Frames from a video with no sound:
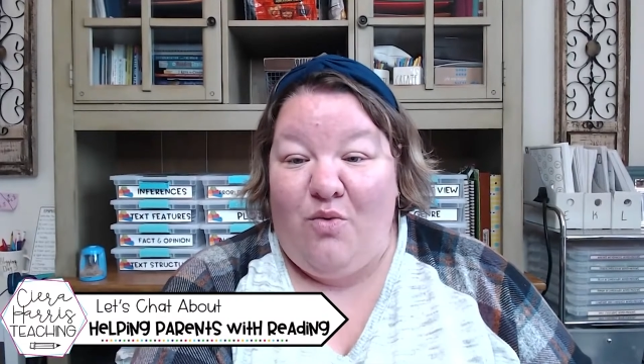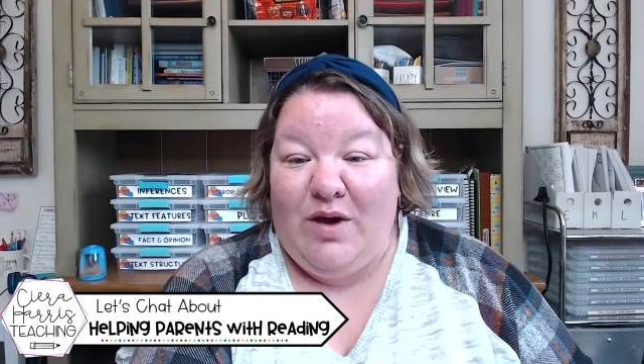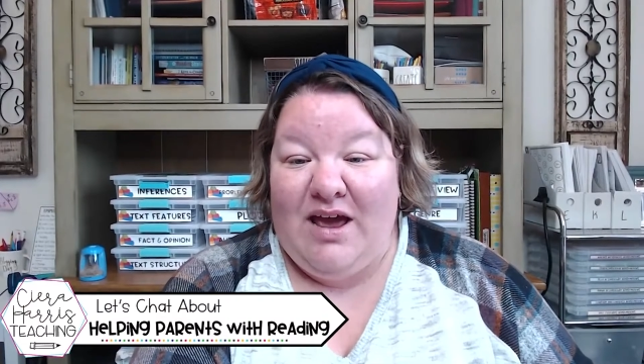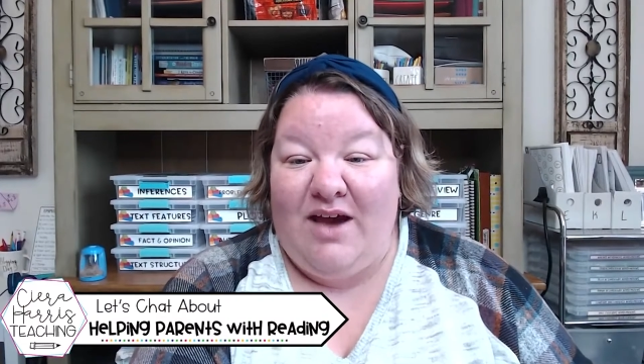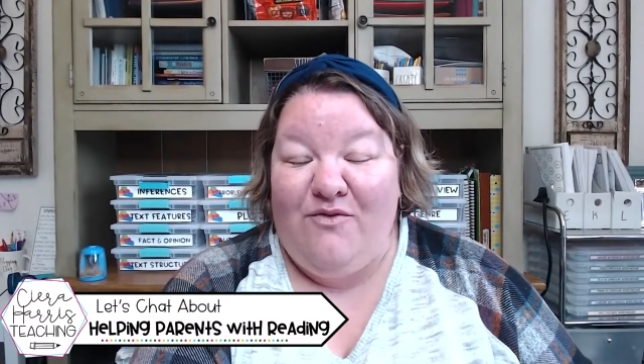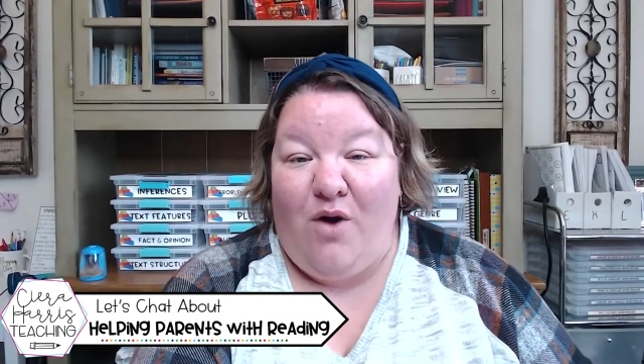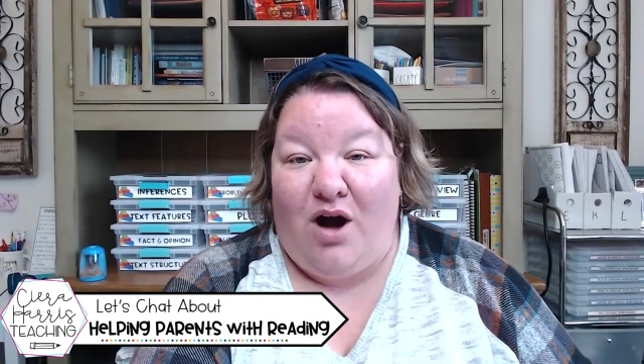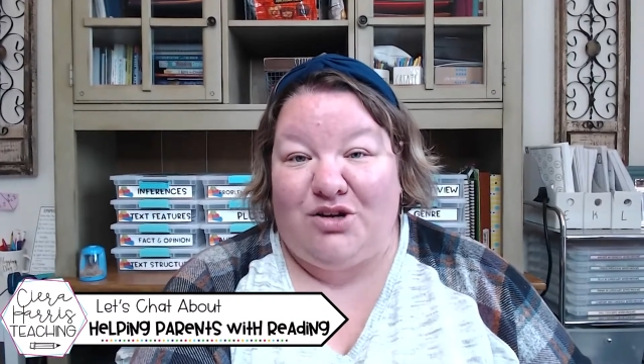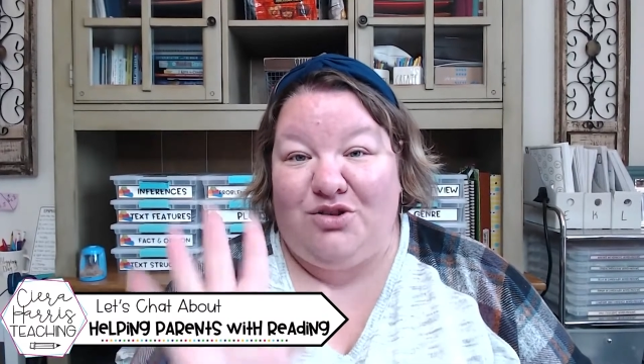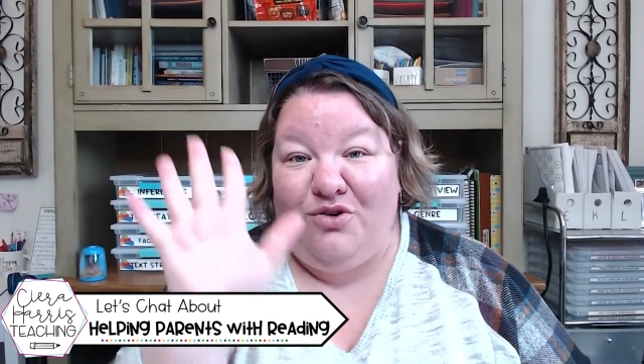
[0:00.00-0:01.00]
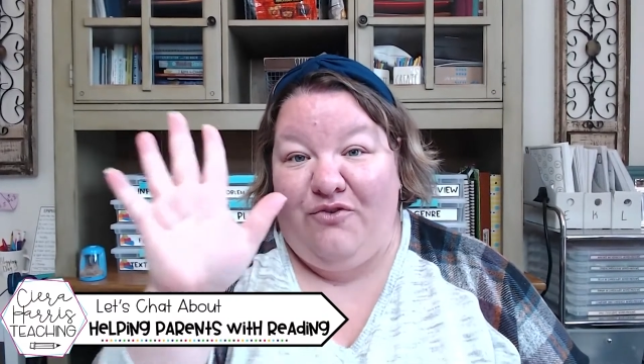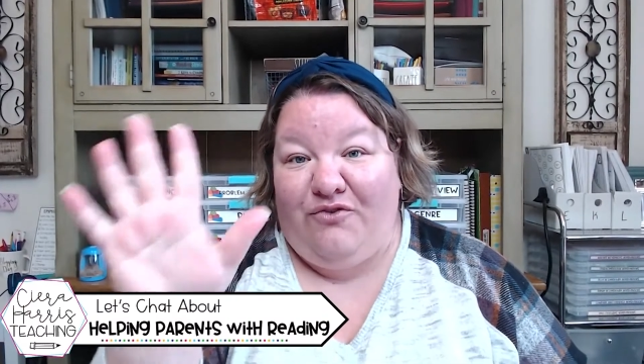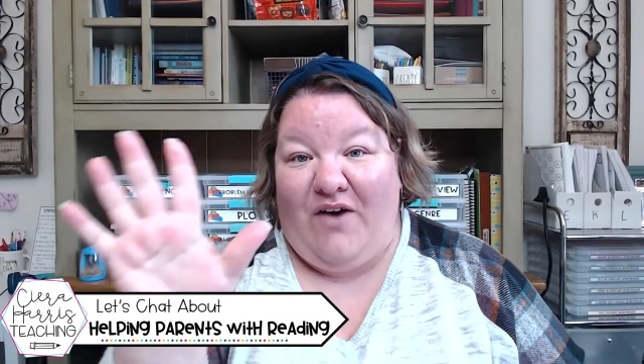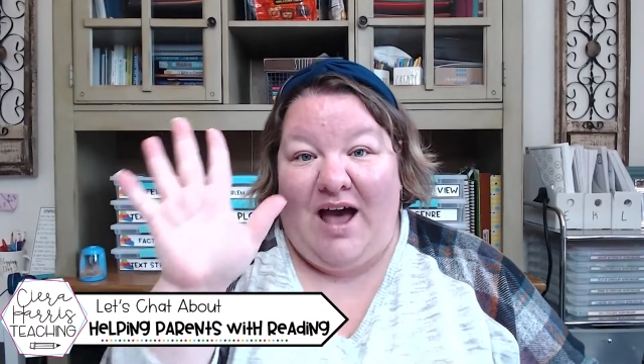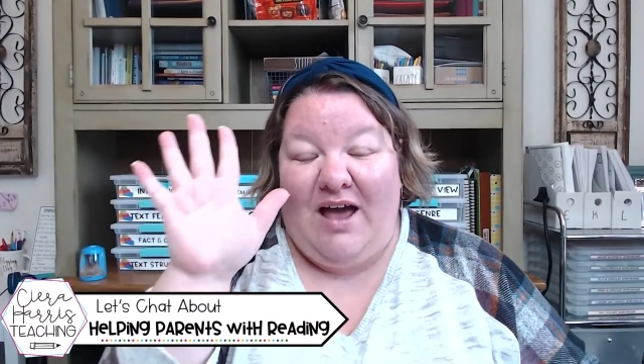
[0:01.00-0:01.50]
we have walked through
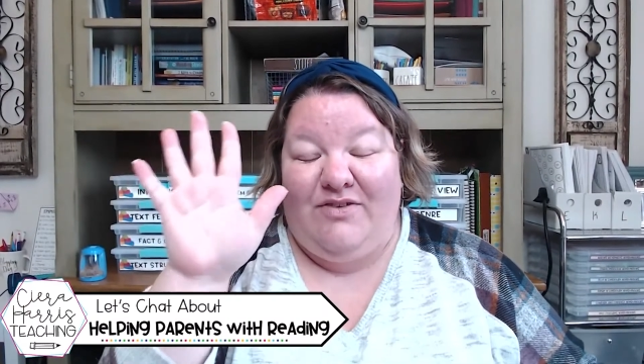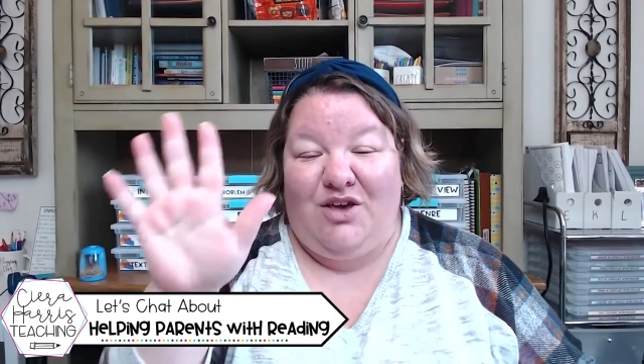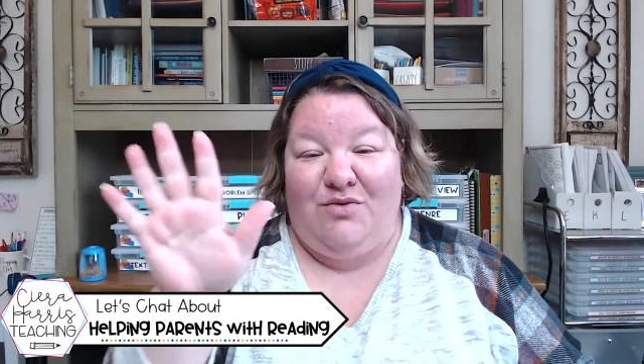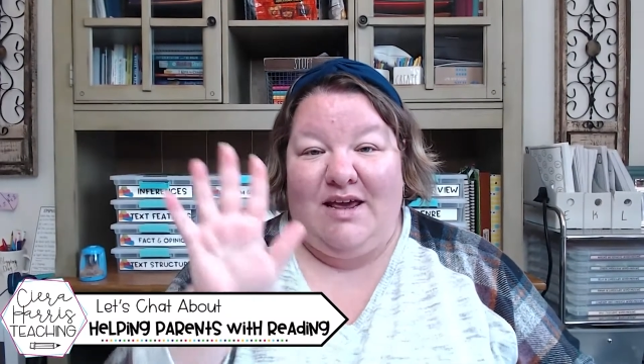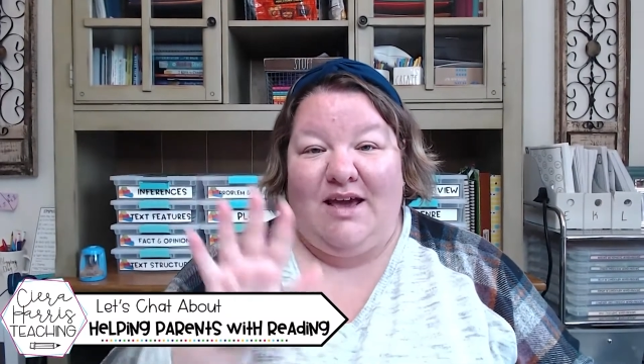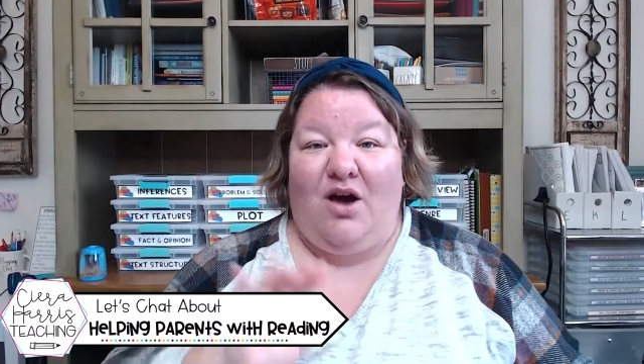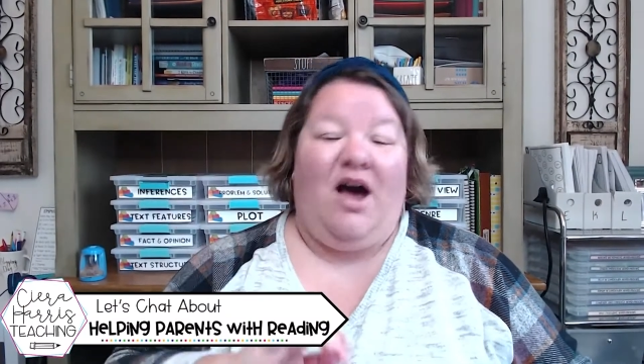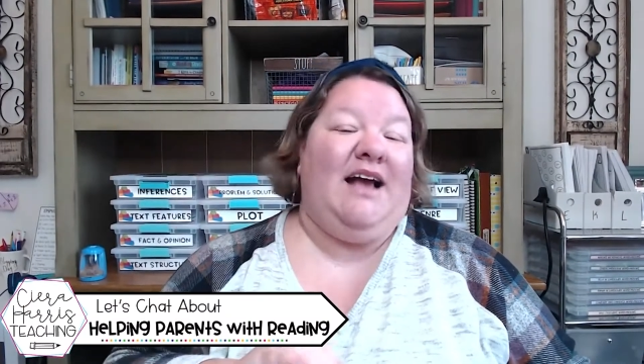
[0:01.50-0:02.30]
5 unique